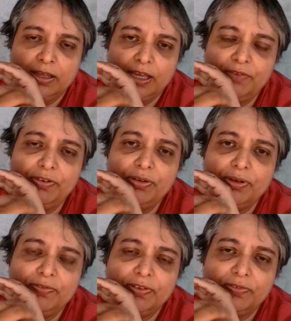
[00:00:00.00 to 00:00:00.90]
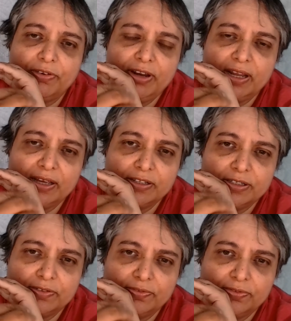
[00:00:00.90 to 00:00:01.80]
Even though I feel very
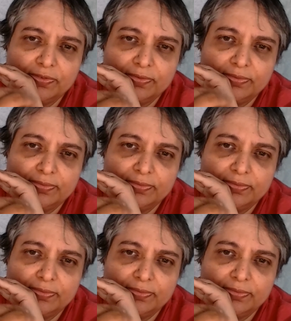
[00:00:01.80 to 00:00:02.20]
negative,